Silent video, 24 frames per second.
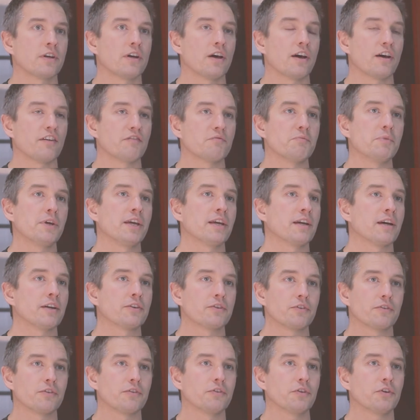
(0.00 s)
of being
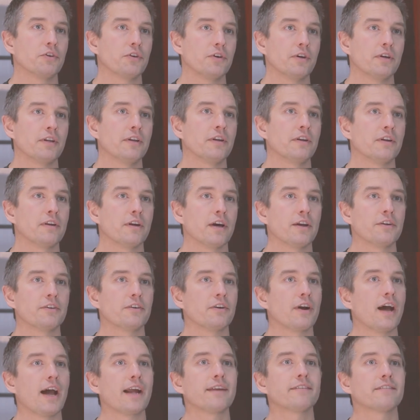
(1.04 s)
under the hood, under
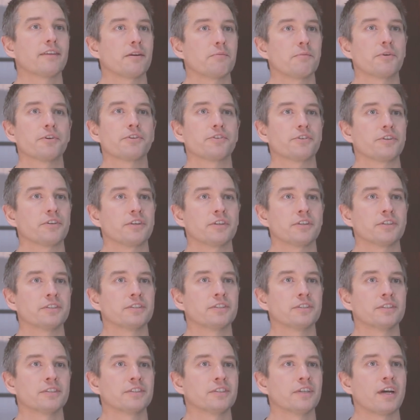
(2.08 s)
high temperature,
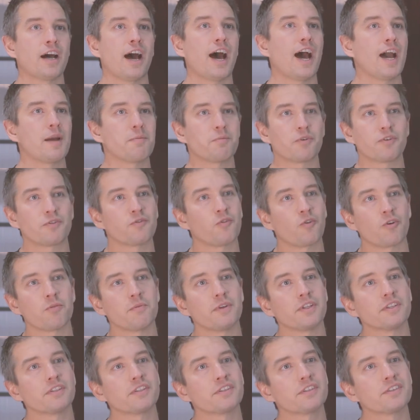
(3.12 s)
high
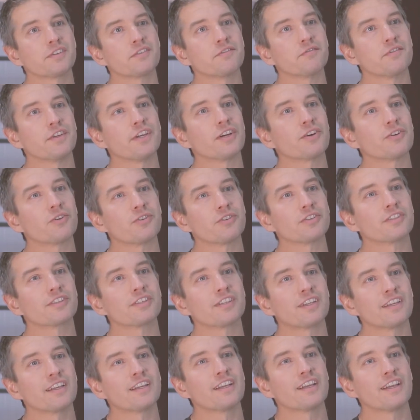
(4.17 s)
performance vehicles.
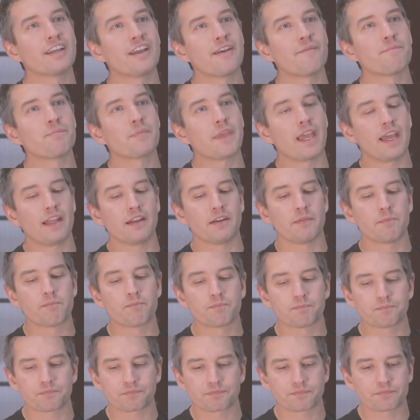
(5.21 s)
And
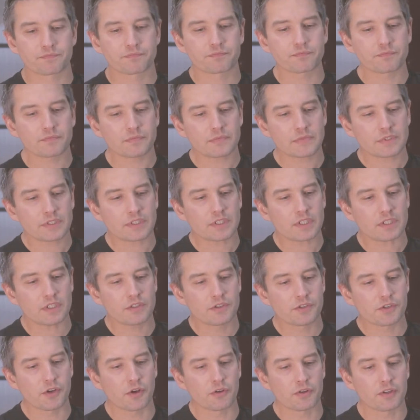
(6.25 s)

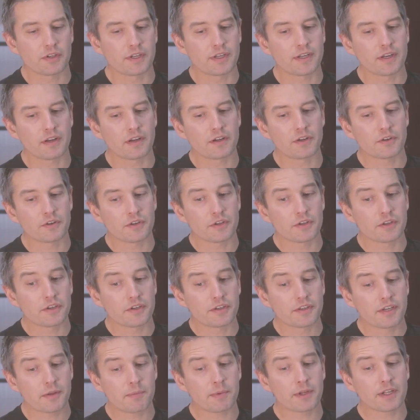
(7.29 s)
so
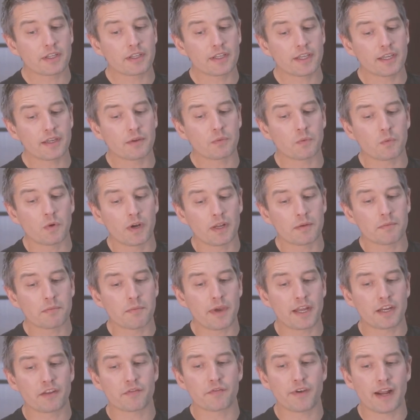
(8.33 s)
typically what
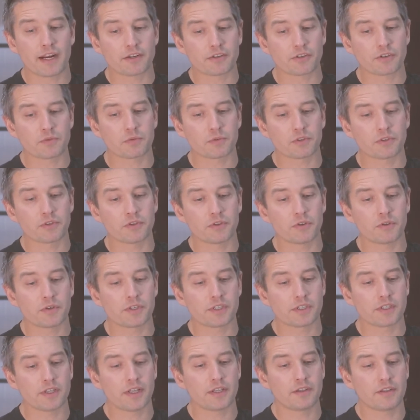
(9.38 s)
manufacturers will do
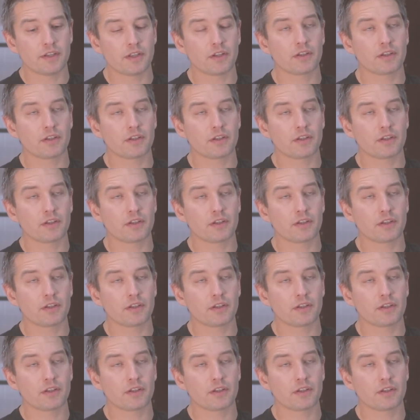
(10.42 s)
is that they'll